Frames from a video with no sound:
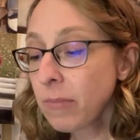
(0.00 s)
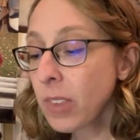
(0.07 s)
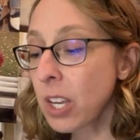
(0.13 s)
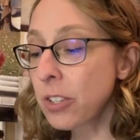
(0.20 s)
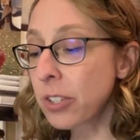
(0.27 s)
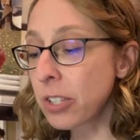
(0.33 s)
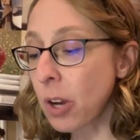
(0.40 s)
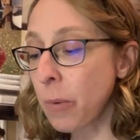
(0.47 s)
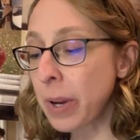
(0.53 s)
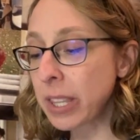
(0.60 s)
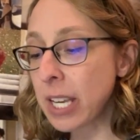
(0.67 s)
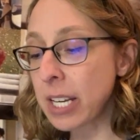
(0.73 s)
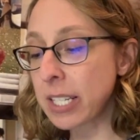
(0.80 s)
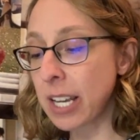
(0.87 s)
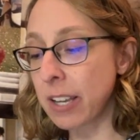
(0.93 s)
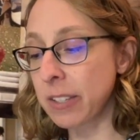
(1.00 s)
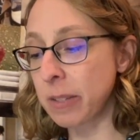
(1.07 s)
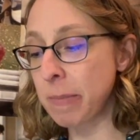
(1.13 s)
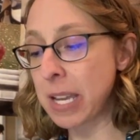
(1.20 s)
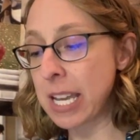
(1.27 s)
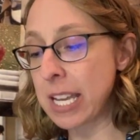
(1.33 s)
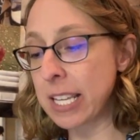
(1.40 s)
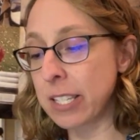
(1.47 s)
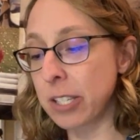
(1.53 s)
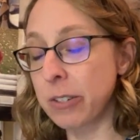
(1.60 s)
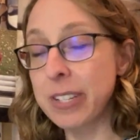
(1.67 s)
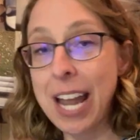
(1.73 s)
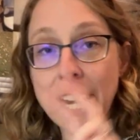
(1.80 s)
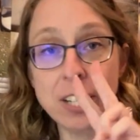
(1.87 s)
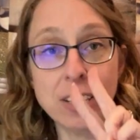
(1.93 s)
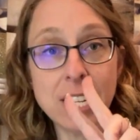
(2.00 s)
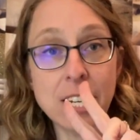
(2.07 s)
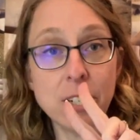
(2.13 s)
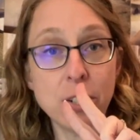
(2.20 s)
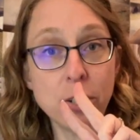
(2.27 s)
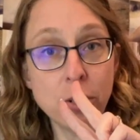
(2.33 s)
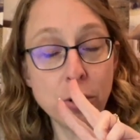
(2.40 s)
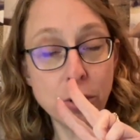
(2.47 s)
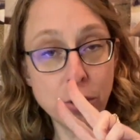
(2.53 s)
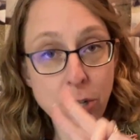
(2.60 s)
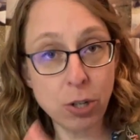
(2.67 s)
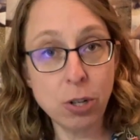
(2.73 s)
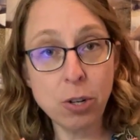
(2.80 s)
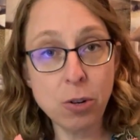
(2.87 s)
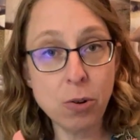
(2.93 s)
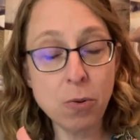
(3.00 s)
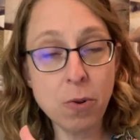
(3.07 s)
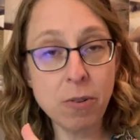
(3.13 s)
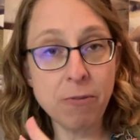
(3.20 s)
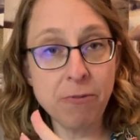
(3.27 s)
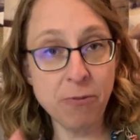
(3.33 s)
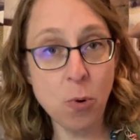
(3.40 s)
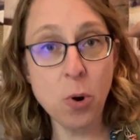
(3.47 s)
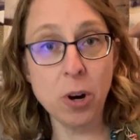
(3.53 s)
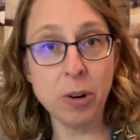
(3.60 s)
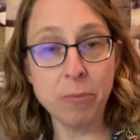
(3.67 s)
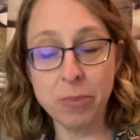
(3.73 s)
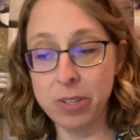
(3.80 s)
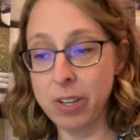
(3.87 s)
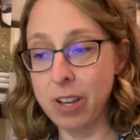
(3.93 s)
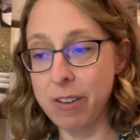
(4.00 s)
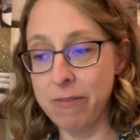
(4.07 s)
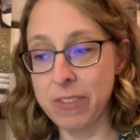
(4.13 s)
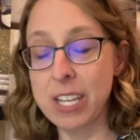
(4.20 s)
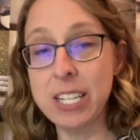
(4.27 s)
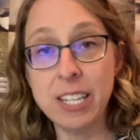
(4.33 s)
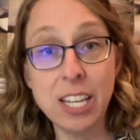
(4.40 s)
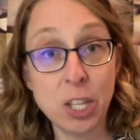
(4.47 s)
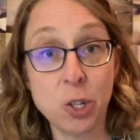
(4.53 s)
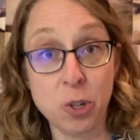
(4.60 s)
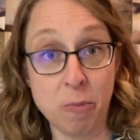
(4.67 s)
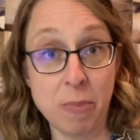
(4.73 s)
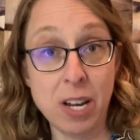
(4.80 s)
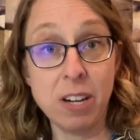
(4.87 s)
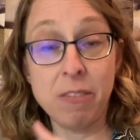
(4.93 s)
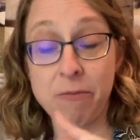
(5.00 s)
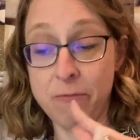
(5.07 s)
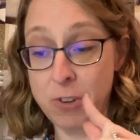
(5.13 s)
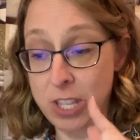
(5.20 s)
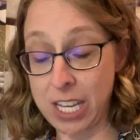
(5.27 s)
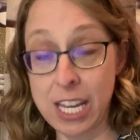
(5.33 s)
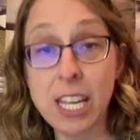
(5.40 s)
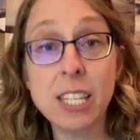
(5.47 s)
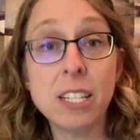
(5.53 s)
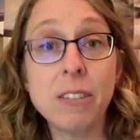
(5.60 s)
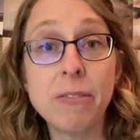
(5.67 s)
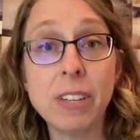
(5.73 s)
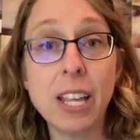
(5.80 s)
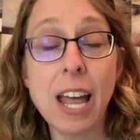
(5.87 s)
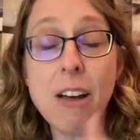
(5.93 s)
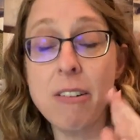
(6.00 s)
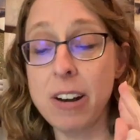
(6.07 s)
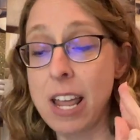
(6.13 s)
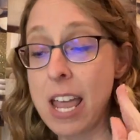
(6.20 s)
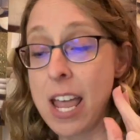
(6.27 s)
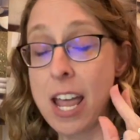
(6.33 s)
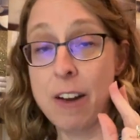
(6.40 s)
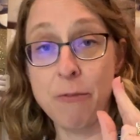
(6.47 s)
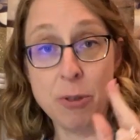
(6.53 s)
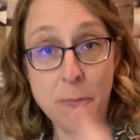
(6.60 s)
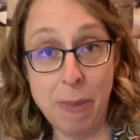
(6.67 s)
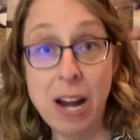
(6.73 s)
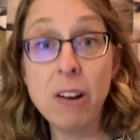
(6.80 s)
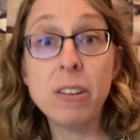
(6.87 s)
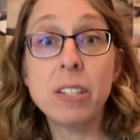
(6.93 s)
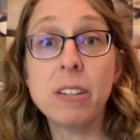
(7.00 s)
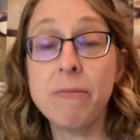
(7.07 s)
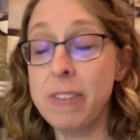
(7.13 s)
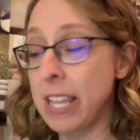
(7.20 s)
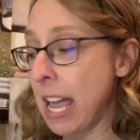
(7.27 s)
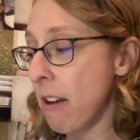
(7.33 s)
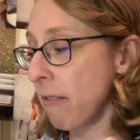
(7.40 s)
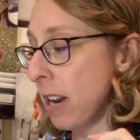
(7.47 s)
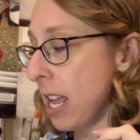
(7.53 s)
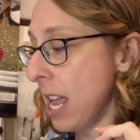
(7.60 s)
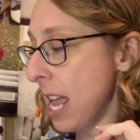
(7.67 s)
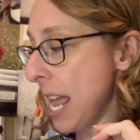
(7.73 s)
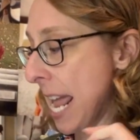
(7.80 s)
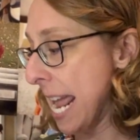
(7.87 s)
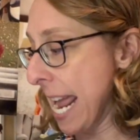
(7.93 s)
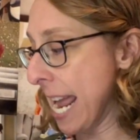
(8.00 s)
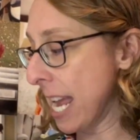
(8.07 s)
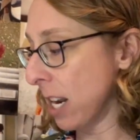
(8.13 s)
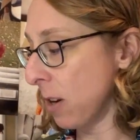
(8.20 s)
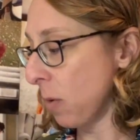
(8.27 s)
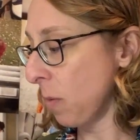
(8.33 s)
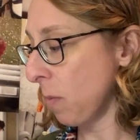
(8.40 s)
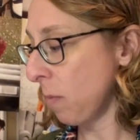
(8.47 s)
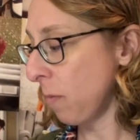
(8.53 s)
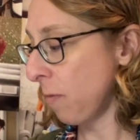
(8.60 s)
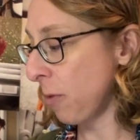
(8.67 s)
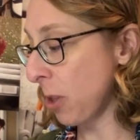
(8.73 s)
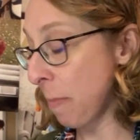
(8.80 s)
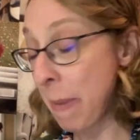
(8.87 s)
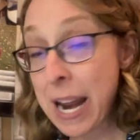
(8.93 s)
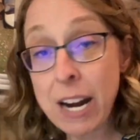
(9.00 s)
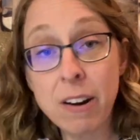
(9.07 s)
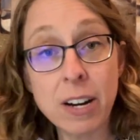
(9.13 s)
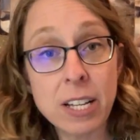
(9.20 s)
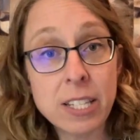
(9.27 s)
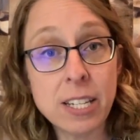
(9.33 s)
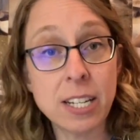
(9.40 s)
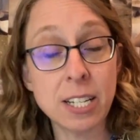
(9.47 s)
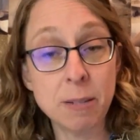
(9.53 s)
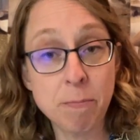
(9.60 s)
So what that tells me is there's actually two forms of this instrument for the kids to fill out and for the parents to fill out. And for the parents, it is